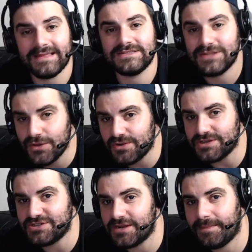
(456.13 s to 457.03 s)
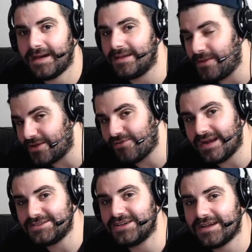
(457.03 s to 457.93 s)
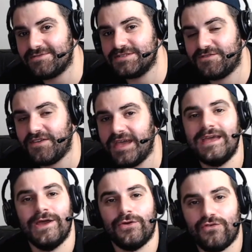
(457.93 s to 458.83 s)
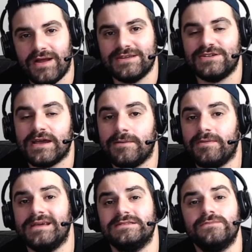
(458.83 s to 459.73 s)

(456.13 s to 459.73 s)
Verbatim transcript: There's no question about it. When Granit Xhaka is fit, Granit Xhaka plays.